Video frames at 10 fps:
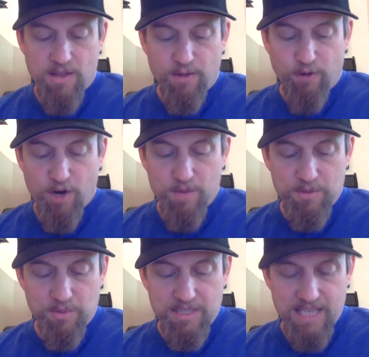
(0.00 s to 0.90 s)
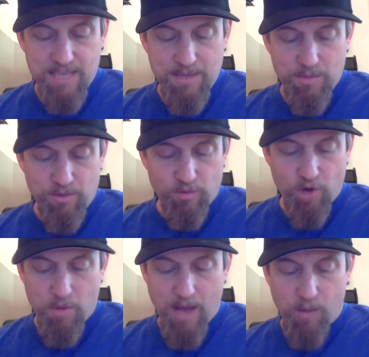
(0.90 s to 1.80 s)
The farms were teeming with
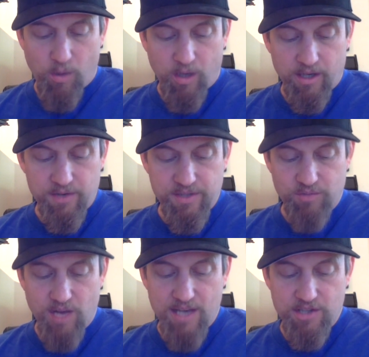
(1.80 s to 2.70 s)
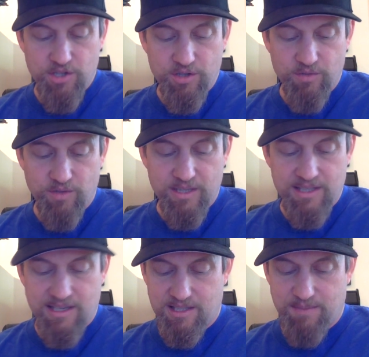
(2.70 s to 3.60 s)
robot workers, and Roz couldn't
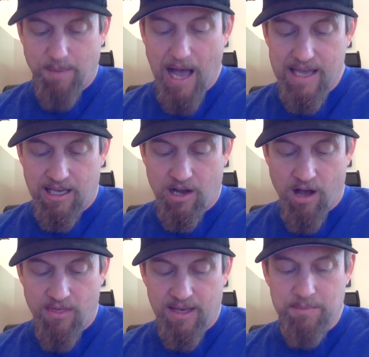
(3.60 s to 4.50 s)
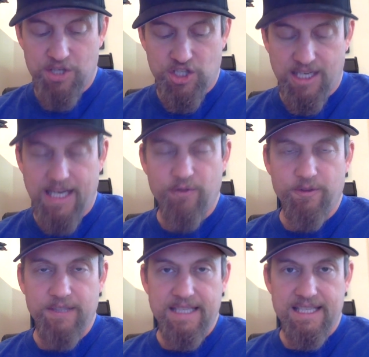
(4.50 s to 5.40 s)
resist spying on them as she
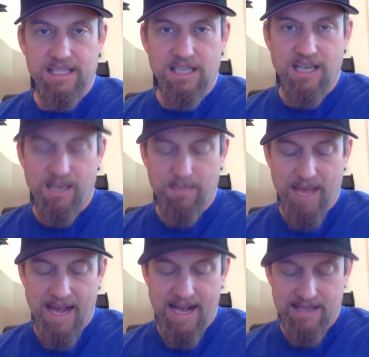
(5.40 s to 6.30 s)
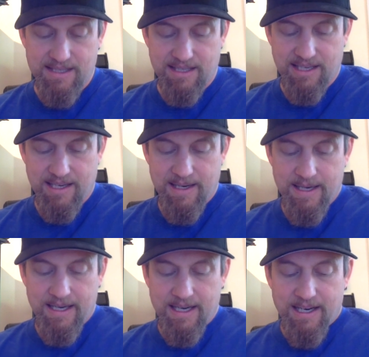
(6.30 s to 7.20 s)
carefully slunk past.
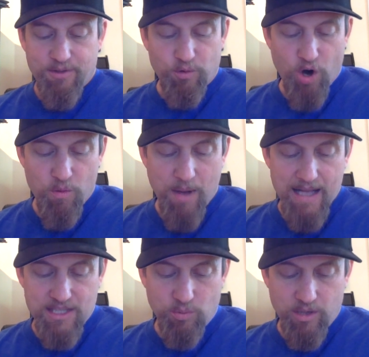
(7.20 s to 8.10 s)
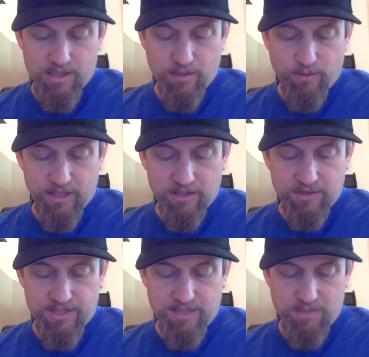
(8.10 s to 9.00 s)
The robots worked the
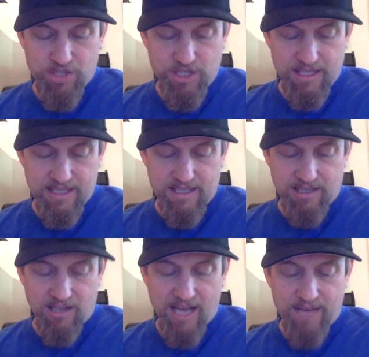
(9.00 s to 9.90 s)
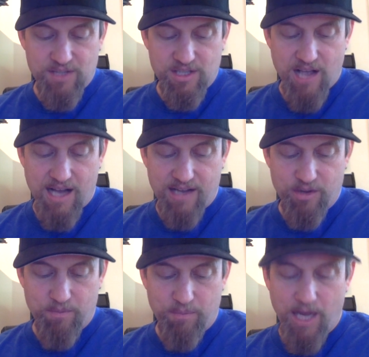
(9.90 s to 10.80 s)
fields and machines and livestock,
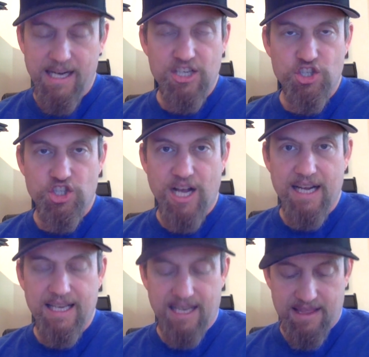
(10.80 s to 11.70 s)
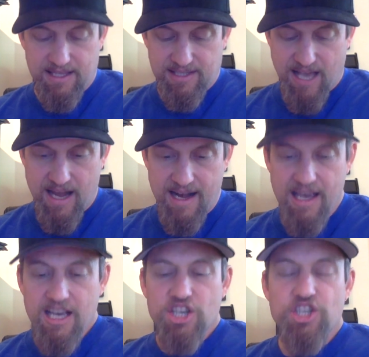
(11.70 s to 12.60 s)
their bodies shining in the
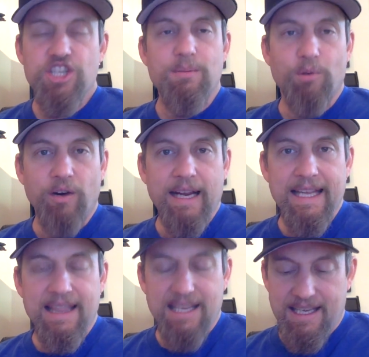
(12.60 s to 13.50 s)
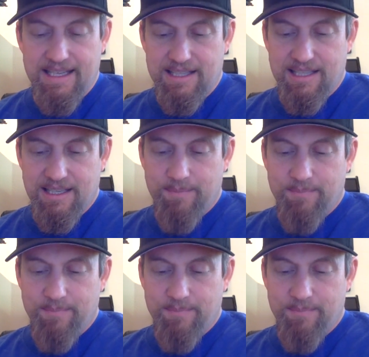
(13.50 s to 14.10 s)
sun, shimmering in the heat.